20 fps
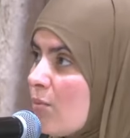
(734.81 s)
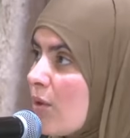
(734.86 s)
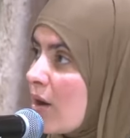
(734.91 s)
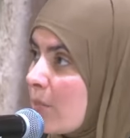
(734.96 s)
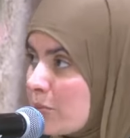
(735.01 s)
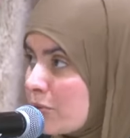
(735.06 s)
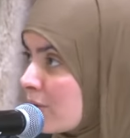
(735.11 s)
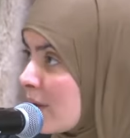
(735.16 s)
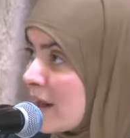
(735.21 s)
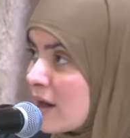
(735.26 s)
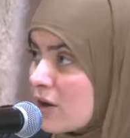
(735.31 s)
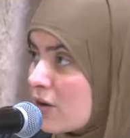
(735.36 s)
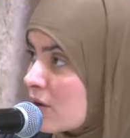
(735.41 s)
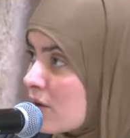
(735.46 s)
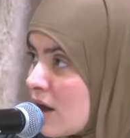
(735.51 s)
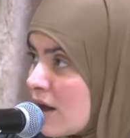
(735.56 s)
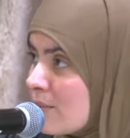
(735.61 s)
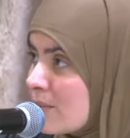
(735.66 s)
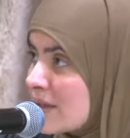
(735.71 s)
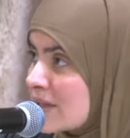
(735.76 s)
our prayer
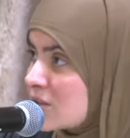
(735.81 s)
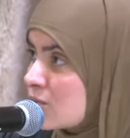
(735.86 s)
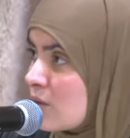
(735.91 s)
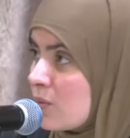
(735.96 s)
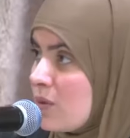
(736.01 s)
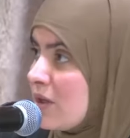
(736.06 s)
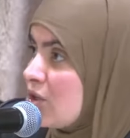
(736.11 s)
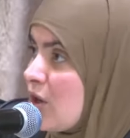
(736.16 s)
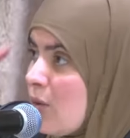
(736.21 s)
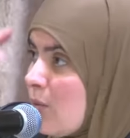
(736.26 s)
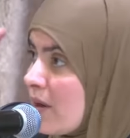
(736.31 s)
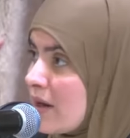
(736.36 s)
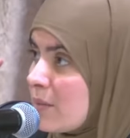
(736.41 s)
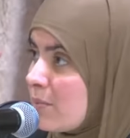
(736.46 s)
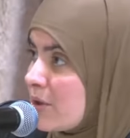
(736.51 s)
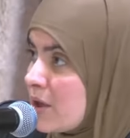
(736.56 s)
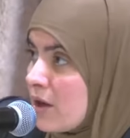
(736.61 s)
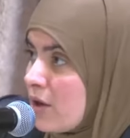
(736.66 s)
garments, when we don't want to put